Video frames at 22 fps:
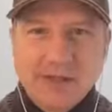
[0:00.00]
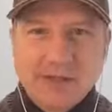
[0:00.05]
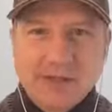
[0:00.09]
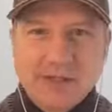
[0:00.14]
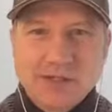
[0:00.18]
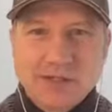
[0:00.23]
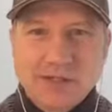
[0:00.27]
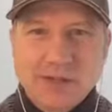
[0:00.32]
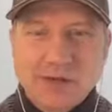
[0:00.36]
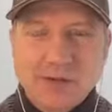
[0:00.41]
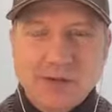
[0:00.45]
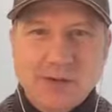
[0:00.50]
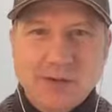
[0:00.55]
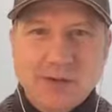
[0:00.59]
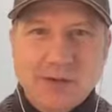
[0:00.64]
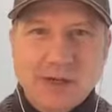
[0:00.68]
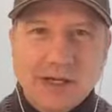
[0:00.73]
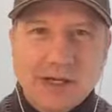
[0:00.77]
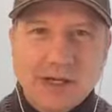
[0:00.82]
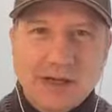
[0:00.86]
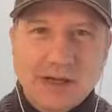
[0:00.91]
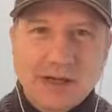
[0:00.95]
So
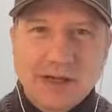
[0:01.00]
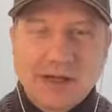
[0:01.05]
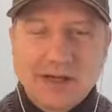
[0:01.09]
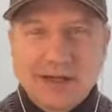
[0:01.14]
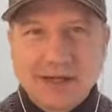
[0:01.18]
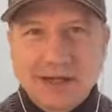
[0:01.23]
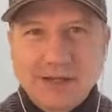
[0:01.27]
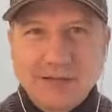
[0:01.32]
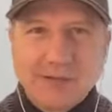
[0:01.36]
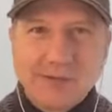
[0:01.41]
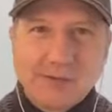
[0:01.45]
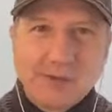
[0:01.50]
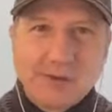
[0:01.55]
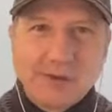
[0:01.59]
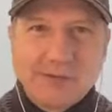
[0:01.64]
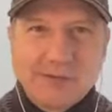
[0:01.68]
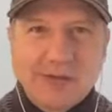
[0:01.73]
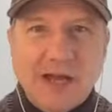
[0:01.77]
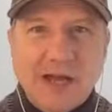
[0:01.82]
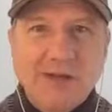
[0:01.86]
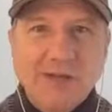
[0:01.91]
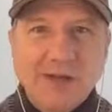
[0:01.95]
uh, I guess four or
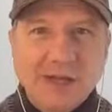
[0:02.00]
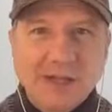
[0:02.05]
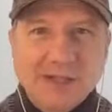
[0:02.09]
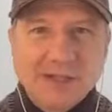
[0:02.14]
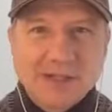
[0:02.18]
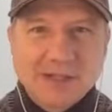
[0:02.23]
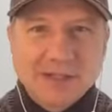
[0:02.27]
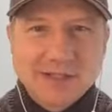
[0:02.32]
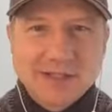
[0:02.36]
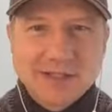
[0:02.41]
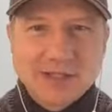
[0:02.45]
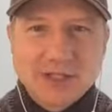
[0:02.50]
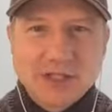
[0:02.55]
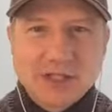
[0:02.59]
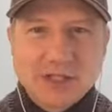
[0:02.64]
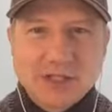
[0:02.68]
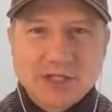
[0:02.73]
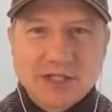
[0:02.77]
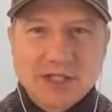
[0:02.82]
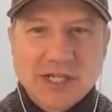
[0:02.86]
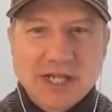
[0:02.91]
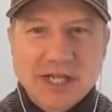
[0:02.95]
five days since
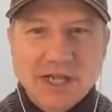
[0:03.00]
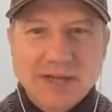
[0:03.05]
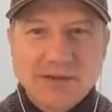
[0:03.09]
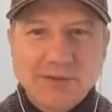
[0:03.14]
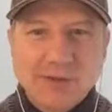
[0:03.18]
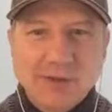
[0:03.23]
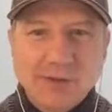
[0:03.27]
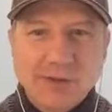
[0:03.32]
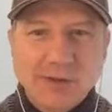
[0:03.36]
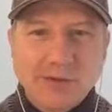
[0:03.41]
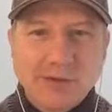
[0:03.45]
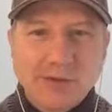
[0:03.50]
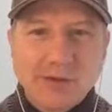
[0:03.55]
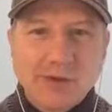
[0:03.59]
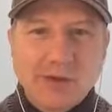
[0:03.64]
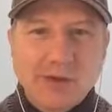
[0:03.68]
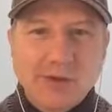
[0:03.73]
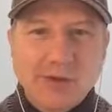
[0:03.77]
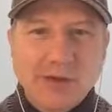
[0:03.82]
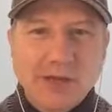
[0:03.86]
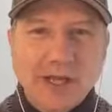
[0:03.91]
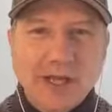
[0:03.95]
Thursday. Have you
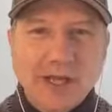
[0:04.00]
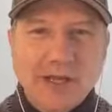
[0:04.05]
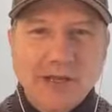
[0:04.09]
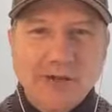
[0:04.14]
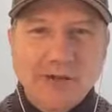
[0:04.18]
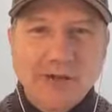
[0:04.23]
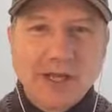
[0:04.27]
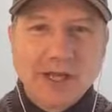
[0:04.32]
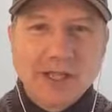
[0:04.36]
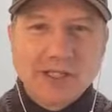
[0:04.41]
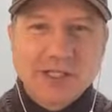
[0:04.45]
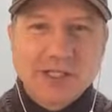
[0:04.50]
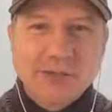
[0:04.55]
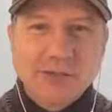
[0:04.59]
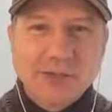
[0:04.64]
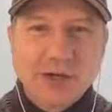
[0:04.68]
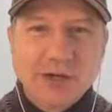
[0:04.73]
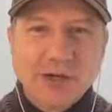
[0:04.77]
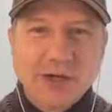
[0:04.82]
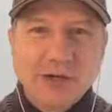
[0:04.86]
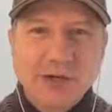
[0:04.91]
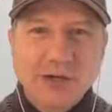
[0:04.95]
enrolled a new
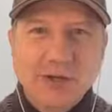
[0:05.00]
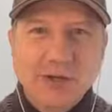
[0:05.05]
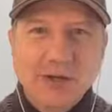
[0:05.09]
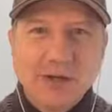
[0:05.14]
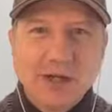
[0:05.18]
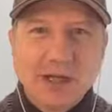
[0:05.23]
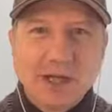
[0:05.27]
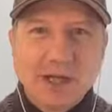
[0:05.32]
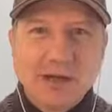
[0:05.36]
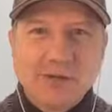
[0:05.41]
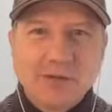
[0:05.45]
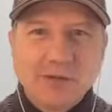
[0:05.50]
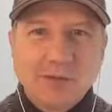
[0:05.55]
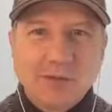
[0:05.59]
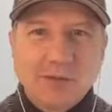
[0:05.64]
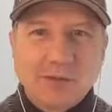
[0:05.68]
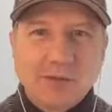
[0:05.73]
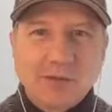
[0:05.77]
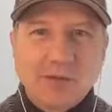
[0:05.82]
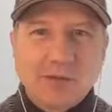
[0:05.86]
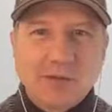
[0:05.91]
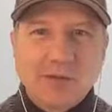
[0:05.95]
customer? Have you
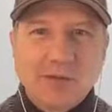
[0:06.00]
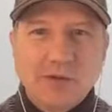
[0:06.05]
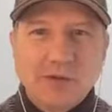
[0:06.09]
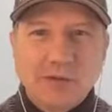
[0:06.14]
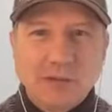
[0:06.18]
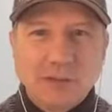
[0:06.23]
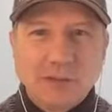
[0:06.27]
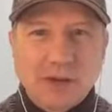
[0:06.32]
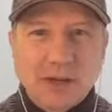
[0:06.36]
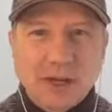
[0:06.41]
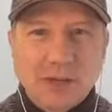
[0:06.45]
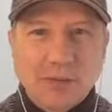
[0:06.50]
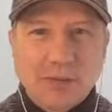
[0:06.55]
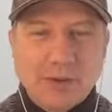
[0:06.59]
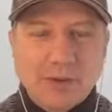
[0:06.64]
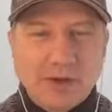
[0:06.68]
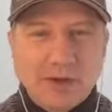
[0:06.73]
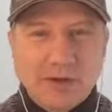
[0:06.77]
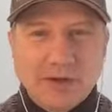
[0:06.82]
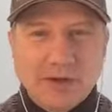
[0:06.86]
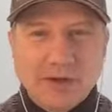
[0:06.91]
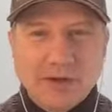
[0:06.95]
enrolled a new brand
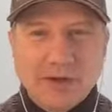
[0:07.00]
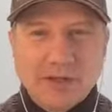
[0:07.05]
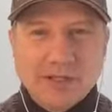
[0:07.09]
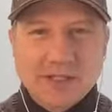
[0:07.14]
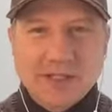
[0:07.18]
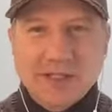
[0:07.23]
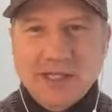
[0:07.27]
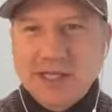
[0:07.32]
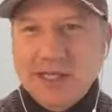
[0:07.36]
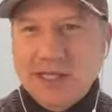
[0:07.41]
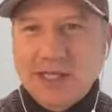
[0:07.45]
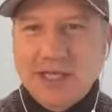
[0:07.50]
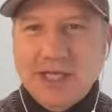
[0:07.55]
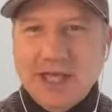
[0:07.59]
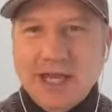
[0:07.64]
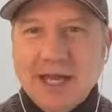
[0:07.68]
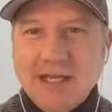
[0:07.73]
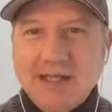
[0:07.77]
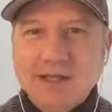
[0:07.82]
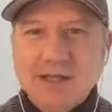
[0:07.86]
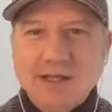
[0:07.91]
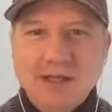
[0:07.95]
partner? Just hit a
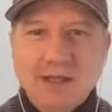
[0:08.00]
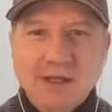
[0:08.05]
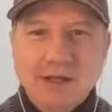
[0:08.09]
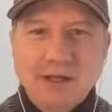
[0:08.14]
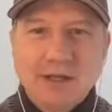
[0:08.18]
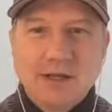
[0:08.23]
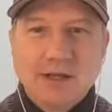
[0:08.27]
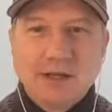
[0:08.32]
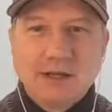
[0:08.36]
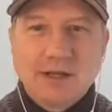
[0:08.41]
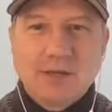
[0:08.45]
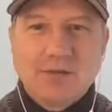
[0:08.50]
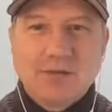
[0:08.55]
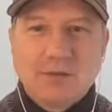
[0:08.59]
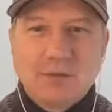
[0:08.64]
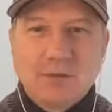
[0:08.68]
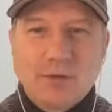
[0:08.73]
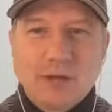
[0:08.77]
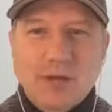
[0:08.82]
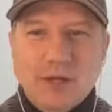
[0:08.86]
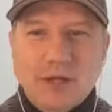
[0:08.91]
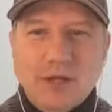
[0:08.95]
yes. If
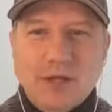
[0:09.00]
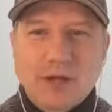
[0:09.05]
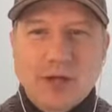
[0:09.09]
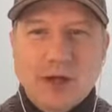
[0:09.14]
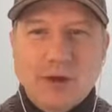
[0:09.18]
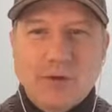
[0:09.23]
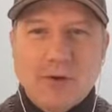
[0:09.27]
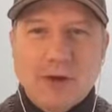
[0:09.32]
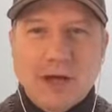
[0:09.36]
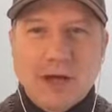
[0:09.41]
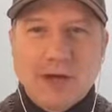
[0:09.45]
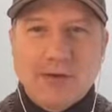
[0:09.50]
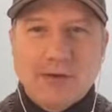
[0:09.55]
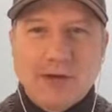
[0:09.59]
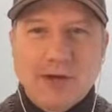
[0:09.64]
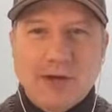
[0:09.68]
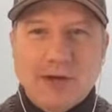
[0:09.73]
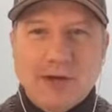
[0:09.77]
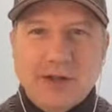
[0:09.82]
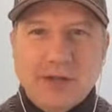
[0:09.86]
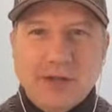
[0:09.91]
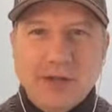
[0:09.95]
you want to go out
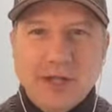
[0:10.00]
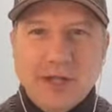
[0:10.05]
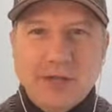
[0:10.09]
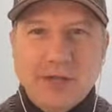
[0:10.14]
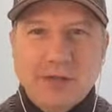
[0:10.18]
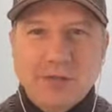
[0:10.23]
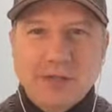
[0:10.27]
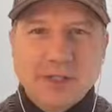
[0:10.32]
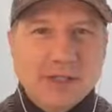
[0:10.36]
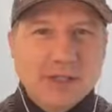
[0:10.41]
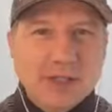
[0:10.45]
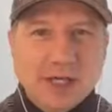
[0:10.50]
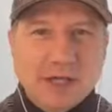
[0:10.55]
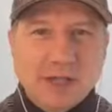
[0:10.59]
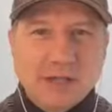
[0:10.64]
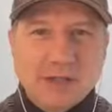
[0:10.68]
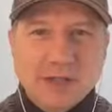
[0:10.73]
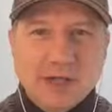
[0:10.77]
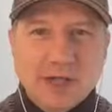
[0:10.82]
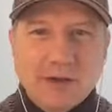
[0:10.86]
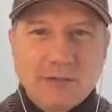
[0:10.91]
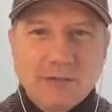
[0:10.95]
on a limb and tell
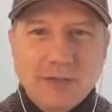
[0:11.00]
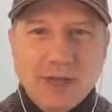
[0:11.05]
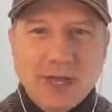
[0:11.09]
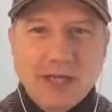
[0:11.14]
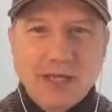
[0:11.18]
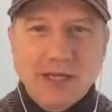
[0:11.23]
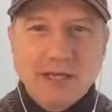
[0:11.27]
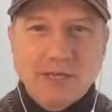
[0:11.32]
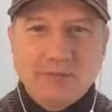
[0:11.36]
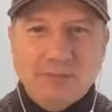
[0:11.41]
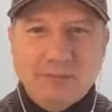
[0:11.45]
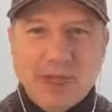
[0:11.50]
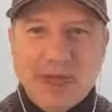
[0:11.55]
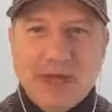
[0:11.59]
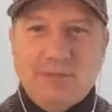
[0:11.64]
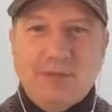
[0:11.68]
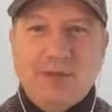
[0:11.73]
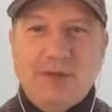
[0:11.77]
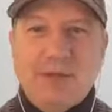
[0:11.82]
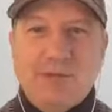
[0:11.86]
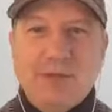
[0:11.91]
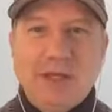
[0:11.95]
us how many,
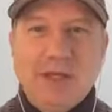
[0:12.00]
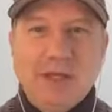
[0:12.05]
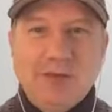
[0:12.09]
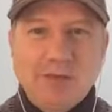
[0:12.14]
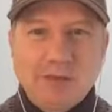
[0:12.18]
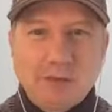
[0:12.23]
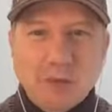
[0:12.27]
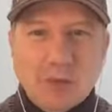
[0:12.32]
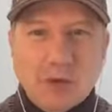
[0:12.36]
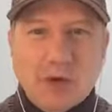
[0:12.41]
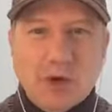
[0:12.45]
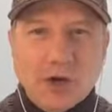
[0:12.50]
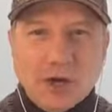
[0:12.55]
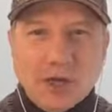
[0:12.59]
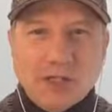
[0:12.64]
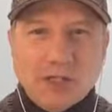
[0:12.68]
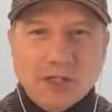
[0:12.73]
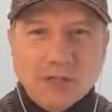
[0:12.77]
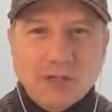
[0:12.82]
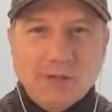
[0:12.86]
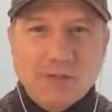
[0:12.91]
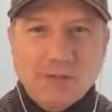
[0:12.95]
that would be even more
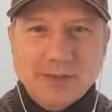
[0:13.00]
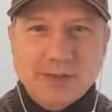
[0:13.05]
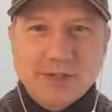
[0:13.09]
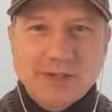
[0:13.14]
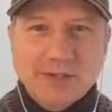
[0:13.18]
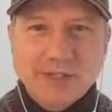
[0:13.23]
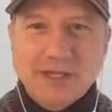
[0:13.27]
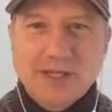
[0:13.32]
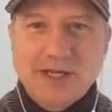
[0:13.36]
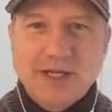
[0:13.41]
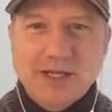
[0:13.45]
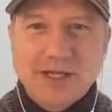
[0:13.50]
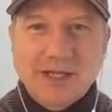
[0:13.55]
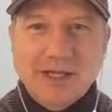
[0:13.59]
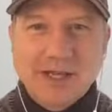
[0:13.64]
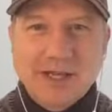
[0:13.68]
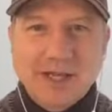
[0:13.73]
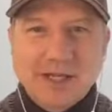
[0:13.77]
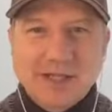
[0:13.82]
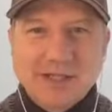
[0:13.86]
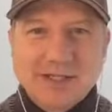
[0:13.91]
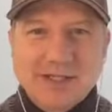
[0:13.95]
awesome. But uh, a
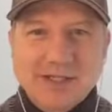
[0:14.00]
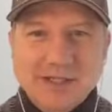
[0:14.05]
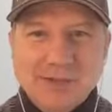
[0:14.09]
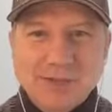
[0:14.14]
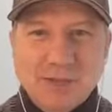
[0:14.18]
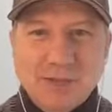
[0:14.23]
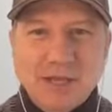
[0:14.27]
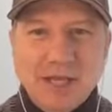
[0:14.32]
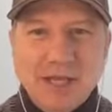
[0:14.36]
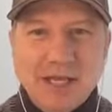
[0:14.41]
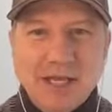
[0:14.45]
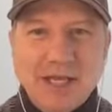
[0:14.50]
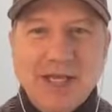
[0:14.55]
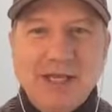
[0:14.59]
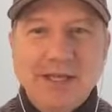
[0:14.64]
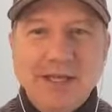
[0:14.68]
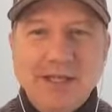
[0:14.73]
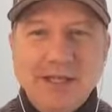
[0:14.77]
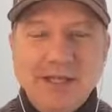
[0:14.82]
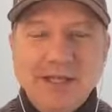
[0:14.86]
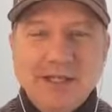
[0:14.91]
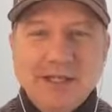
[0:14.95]
yes is plenty.
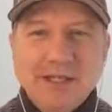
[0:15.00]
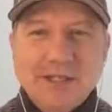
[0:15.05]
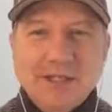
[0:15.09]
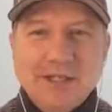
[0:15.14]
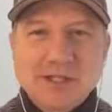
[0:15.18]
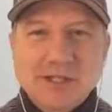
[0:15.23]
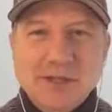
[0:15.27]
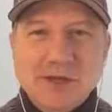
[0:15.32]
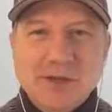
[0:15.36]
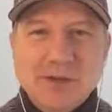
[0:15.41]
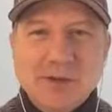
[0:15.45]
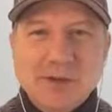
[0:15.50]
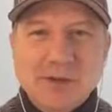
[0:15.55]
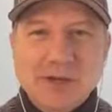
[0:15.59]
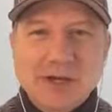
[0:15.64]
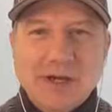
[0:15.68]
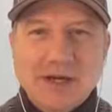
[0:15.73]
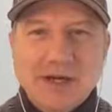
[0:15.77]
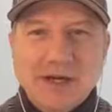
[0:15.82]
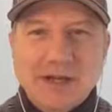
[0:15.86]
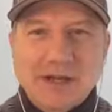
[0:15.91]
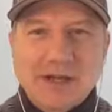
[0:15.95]
So
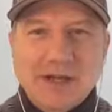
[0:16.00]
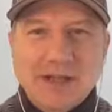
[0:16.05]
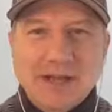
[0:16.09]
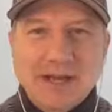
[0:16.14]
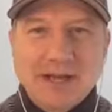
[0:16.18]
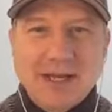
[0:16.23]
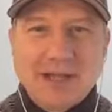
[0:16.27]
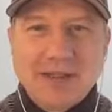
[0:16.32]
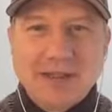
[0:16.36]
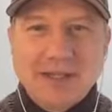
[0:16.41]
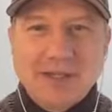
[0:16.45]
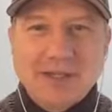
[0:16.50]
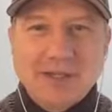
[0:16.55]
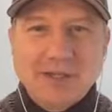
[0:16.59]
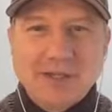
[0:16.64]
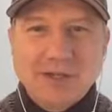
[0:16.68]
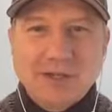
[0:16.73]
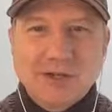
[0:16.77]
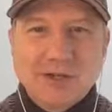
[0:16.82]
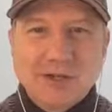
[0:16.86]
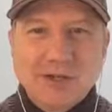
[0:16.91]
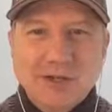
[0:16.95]
uh, glad that
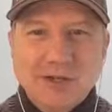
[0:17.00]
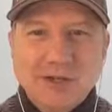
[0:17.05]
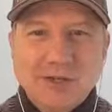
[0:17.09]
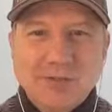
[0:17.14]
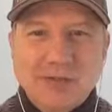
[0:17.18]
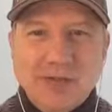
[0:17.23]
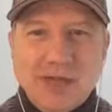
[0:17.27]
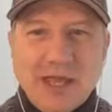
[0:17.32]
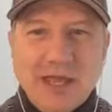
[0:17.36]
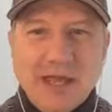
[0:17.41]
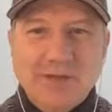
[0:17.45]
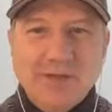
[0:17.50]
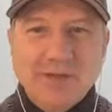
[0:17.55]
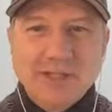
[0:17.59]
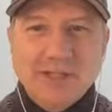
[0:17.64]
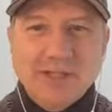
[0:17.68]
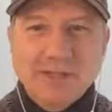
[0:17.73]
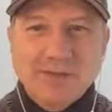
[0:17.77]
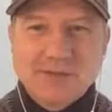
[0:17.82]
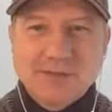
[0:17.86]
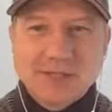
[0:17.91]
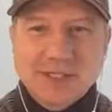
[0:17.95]
you're having
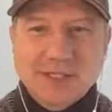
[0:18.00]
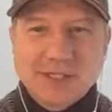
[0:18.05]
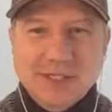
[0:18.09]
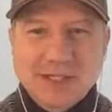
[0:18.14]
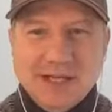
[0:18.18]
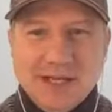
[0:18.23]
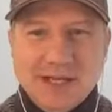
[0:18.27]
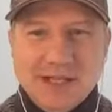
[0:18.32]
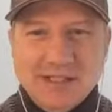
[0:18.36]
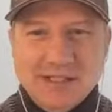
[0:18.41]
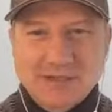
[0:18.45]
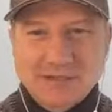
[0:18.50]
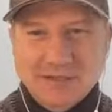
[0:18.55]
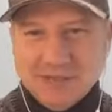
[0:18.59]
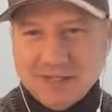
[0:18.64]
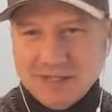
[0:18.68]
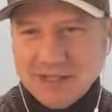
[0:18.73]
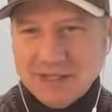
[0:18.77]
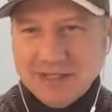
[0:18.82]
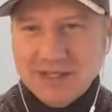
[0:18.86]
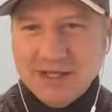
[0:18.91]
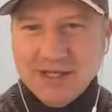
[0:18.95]
some success. I'm
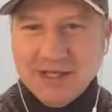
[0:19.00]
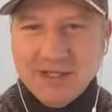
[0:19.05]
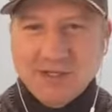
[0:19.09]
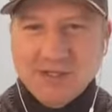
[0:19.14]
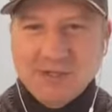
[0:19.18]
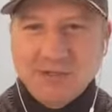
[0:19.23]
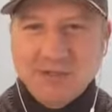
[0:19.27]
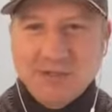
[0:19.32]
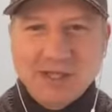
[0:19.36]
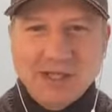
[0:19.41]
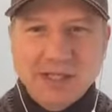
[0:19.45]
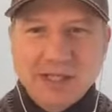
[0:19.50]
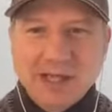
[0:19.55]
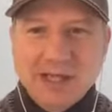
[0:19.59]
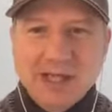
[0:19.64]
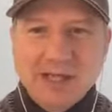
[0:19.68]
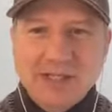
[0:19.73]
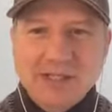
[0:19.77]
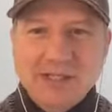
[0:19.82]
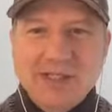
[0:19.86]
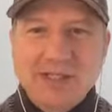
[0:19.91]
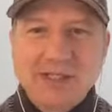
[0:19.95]
seeing Anisha with a
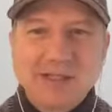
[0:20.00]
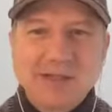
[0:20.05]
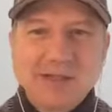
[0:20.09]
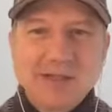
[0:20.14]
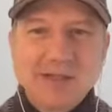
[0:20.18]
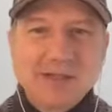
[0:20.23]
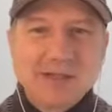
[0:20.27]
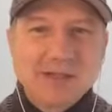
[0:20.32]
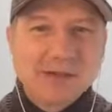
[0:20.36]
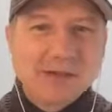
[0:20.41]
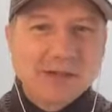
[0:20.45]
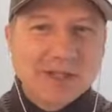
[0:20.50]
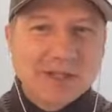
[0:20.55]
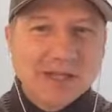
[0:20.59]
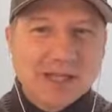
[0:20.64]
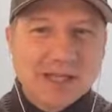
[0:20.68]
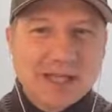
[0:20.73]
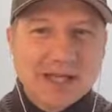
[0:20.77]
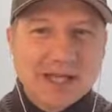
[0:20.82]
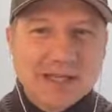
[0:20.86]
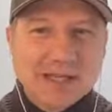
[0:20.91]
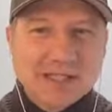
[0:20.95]
yes, and Lucy with a
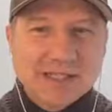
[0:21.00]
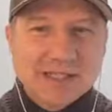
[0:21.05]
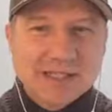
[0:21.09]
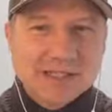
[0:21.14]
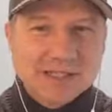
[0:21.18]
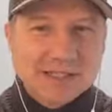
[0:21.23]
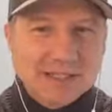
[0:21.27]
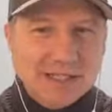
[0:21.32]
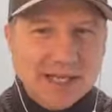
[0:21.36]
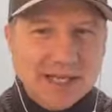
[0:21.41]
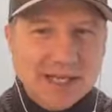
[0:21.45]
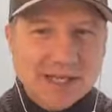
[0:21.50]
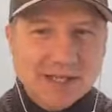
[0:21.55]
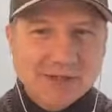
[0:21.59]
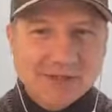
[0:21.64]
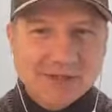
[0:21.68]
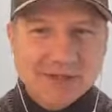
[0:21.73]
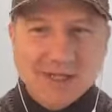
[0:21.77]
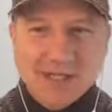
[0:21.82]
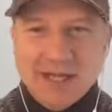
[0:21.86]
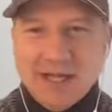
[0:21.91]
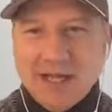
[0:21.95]
yes, and Sage
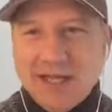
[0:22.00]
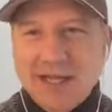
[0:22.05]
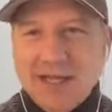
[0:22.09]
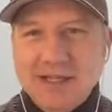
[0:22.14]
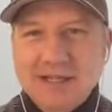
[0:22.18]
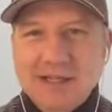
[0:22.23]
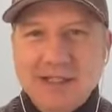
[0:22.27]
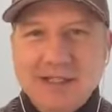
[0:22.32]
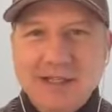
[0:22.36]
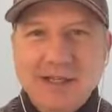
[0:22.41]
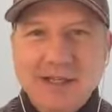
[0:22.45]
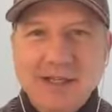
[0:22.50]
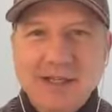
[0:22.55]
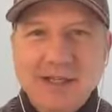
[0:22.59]
with a yes.